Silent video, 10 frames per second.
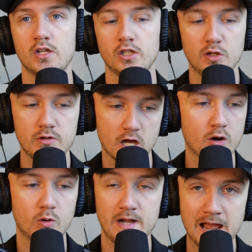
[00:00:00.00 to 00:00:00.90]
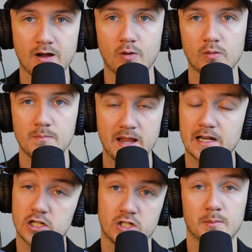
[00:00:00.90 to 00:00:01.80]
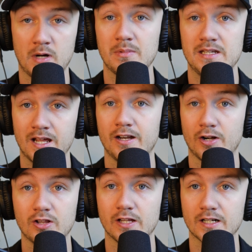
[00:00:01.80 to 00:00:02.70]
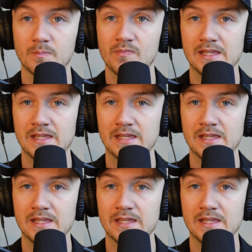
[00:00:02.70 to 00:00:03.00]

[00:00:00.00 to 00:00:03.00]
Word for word: you know now, man, I should have probably done it earlier.